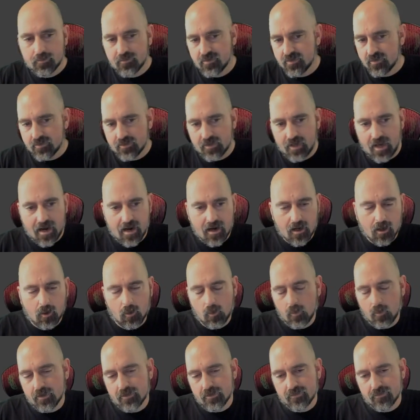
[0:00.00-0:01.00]
Everything up till
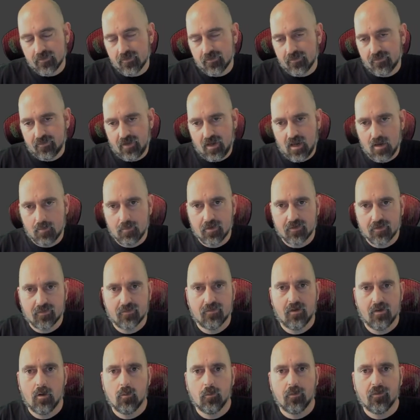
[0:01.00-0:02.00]
now is the
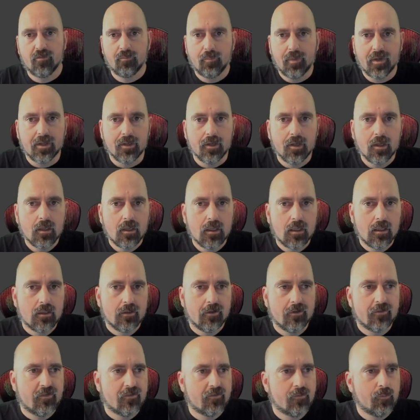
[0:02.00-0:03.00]
same as it's always been.